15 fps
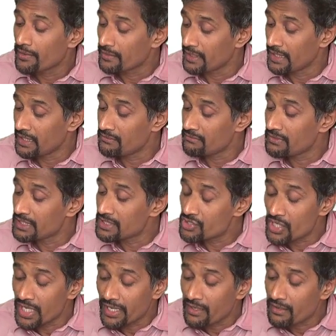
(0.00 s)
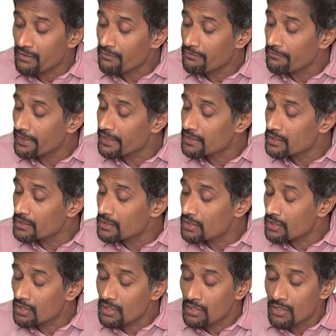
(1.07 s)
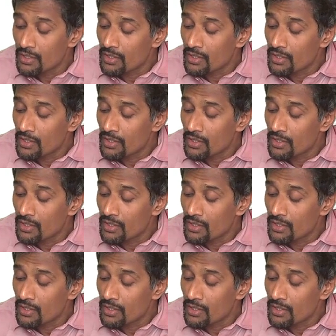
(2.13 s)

Then we check whether